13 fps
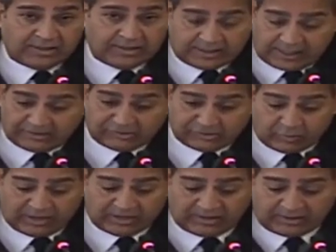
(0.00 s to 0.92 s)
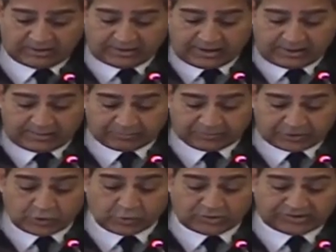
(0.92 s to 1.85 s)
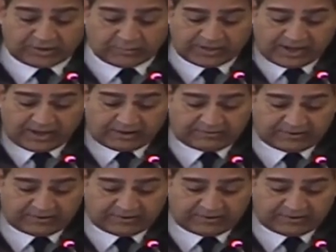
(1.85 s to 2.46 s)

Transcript: And so one of the tools that we have